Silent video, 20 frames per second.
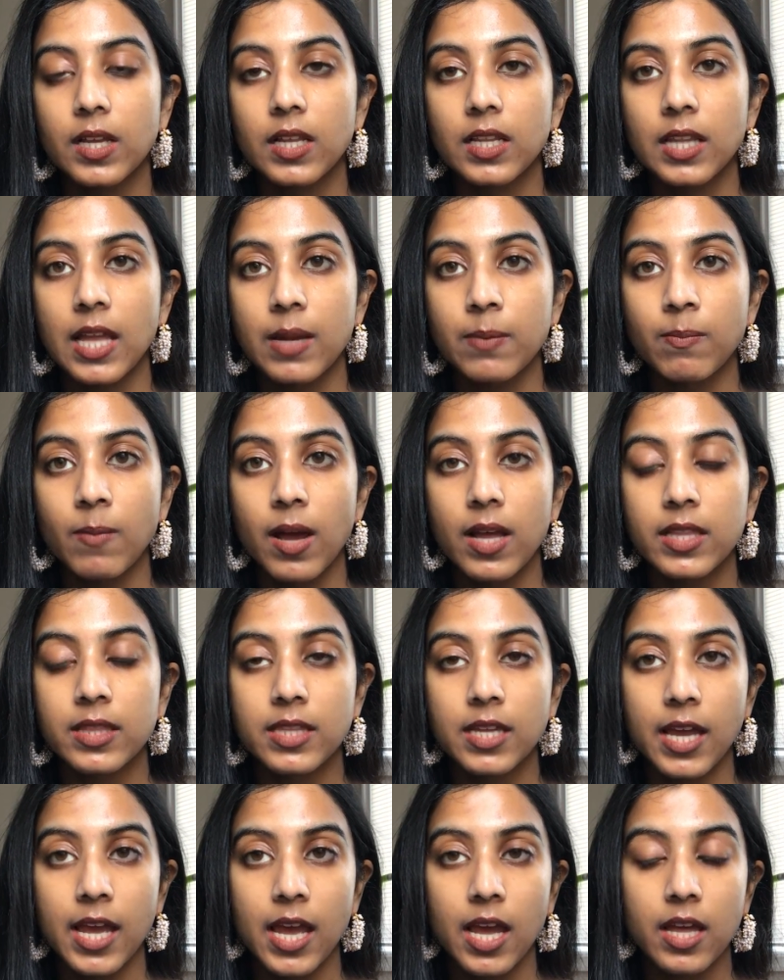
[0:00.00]
like
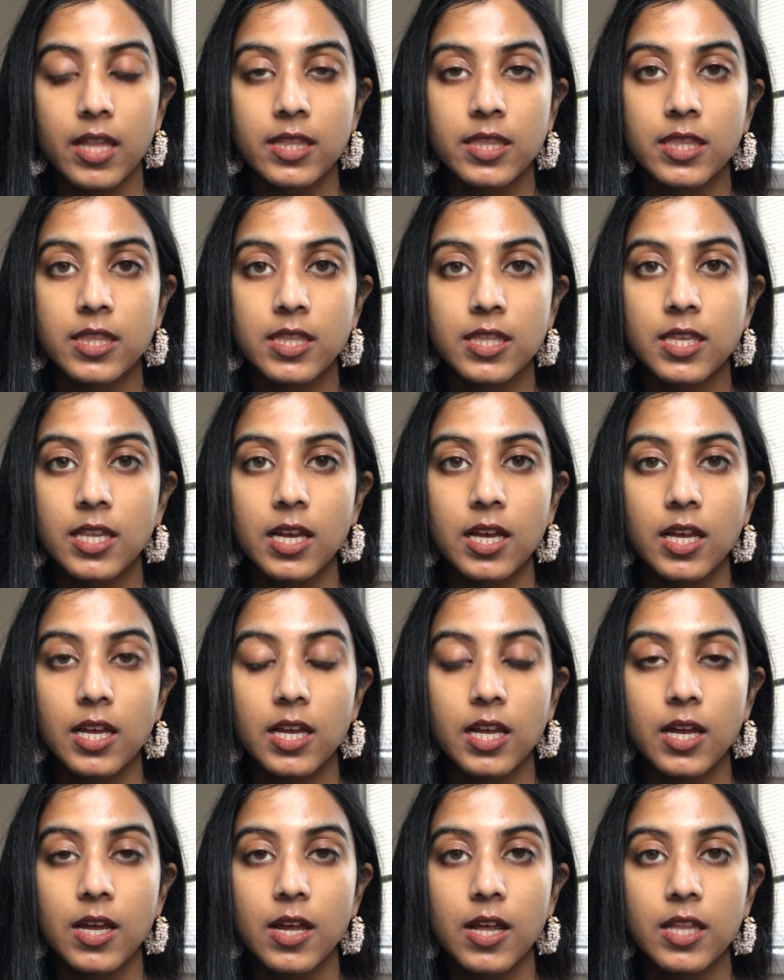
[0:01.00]

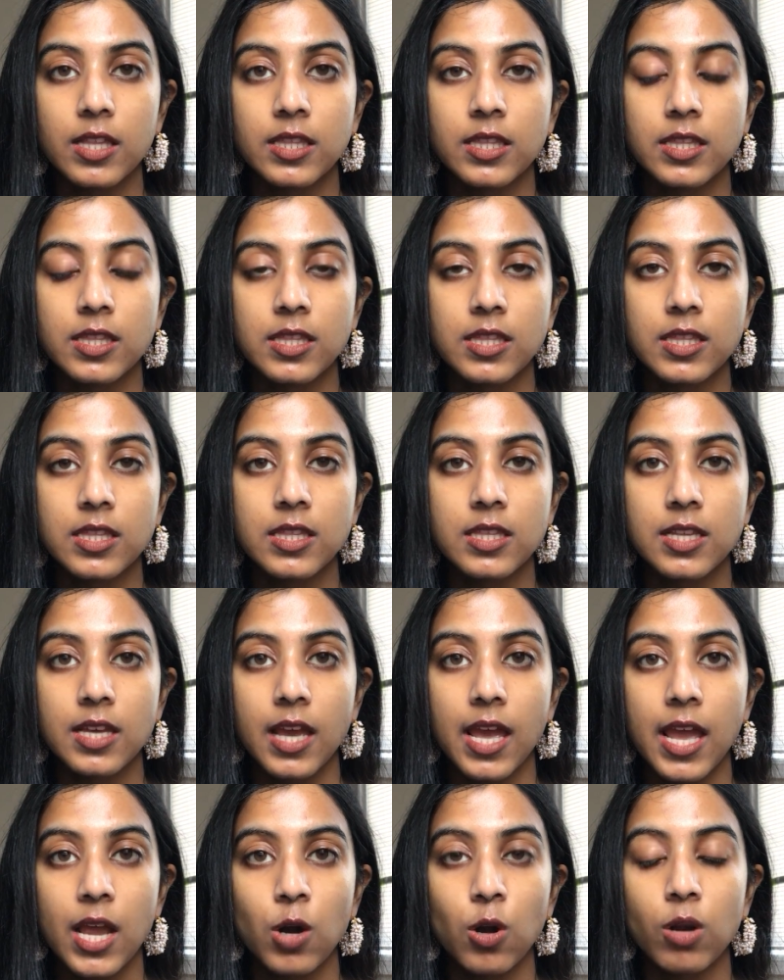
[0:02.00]
the
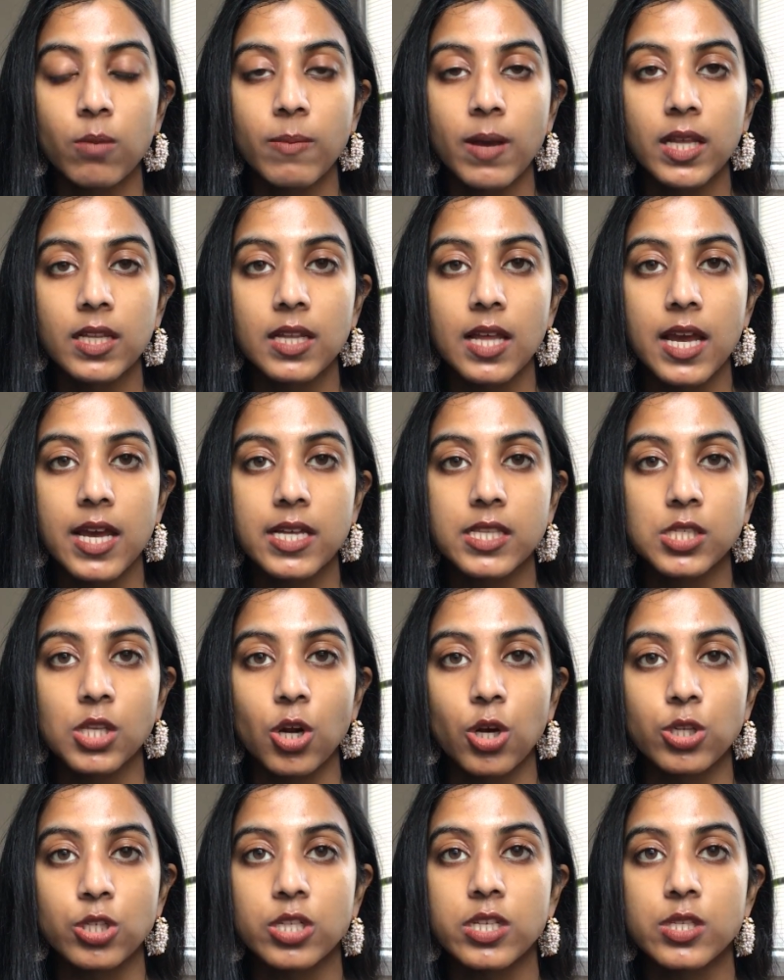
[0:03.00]
hair on my legs
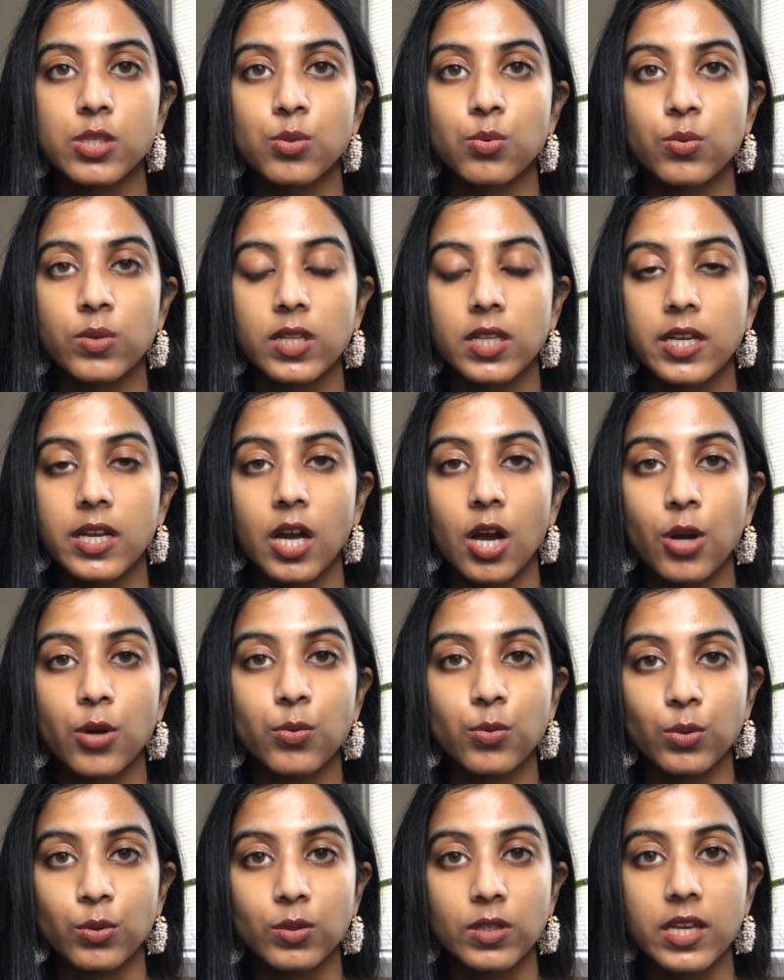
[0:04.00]
are just really
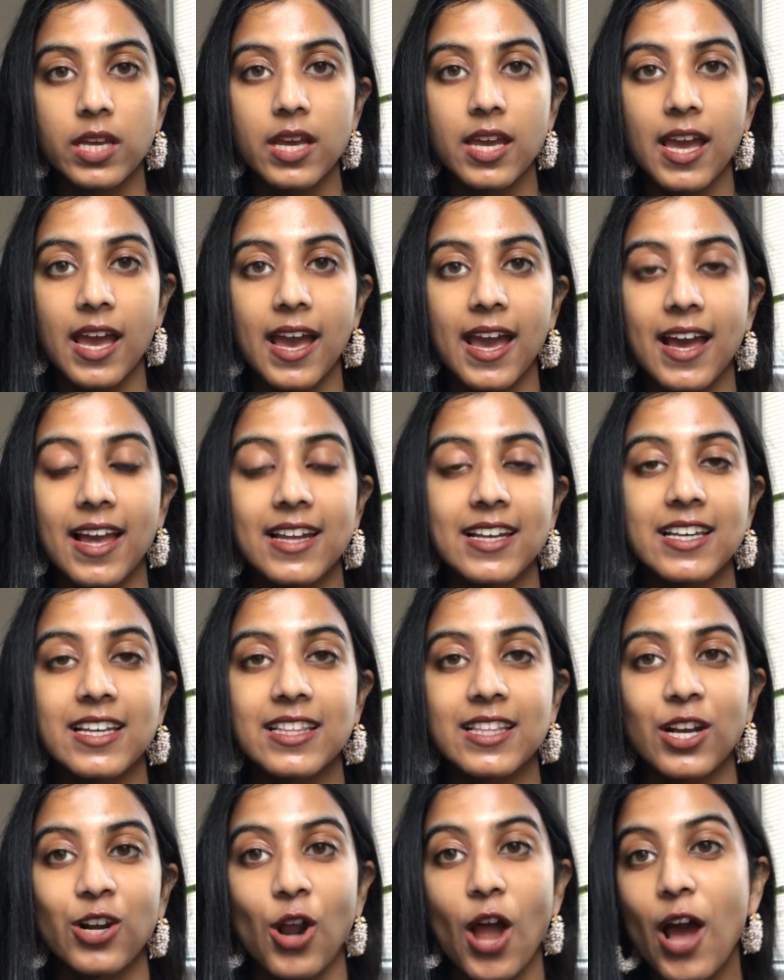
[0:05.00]
unruly and
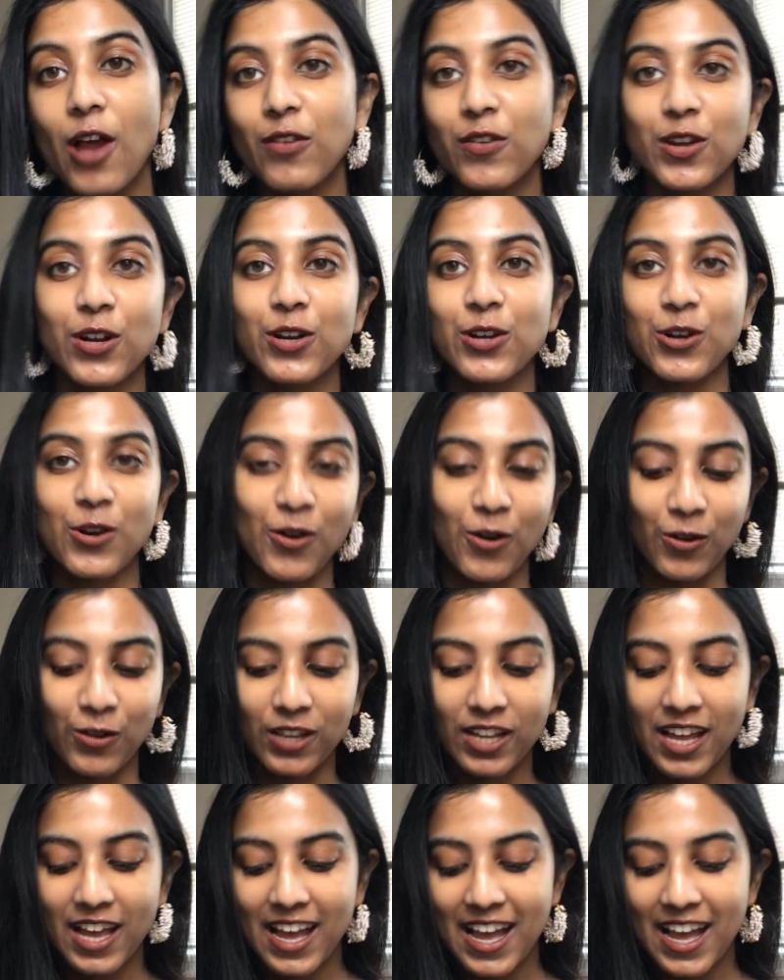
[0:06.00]
they're out of control.